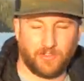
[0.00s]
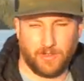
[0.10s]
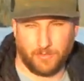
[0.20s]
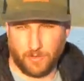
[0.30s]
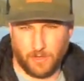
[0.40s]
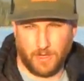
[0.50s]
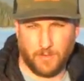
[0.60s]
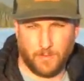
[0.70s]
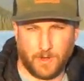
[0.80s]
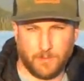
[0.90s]
as I
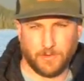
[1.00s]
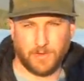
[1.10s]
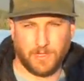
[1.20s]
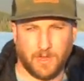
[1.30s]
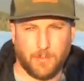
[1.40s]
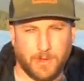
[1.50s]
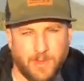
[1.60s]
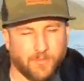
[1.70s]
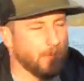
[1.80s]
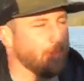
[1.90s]
enjoy what I'm doing and I'm
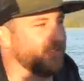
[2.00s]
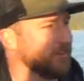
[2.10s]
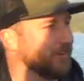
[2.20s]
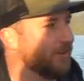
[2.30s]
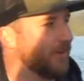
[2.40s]
proud of my business and all